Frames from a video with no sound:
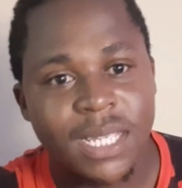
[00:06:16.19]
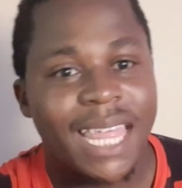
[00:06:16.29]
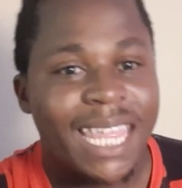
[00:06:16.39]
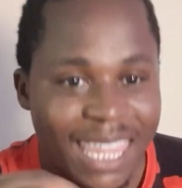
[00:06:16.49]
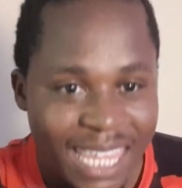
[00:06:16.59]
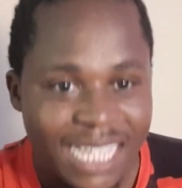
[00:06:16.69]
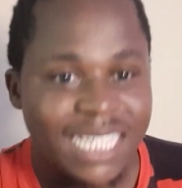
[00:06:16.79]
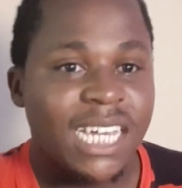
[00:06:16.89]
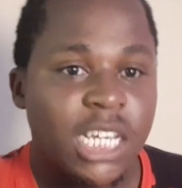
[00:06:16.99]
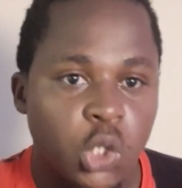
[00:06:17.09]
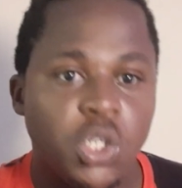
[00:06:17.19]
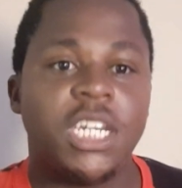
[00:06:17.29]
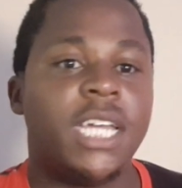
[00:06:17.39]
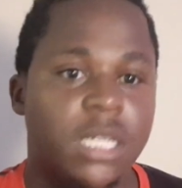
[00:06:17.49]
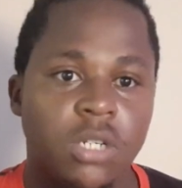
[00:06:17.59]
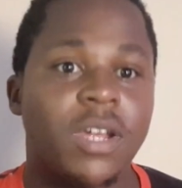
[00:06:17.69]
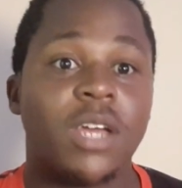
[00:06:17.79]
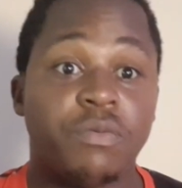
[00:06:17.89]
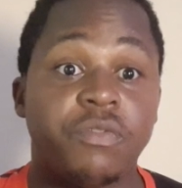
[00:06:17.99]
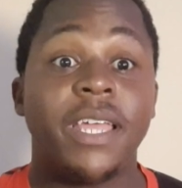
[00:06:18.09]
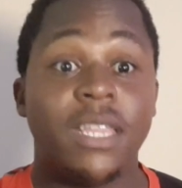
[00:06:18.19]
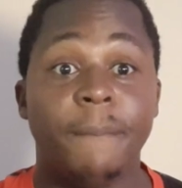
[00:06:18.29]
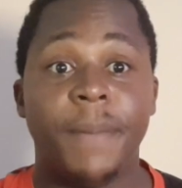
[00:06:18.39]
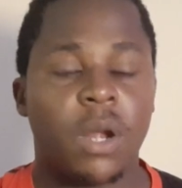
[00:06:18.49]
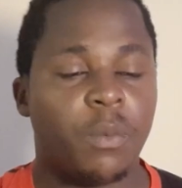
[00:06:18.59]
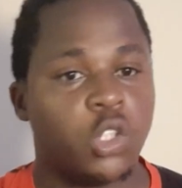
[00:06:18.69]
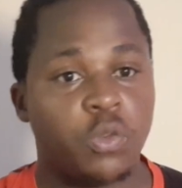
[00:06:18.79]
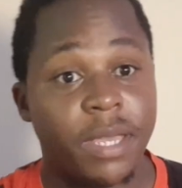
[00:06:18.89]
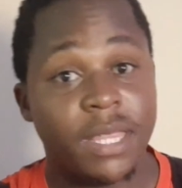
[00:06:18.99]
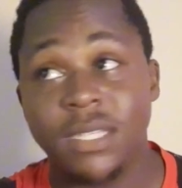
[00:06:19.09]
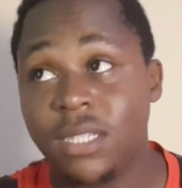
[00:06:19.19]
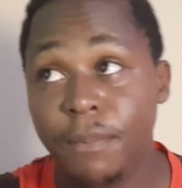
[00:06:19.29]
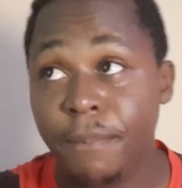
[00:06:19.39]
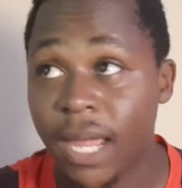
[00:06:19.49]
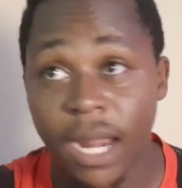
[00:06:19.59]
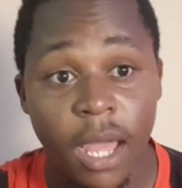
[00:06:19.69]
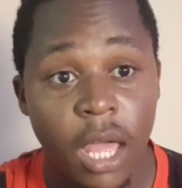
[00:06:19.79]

They need to change and try to find a better way to make this team better.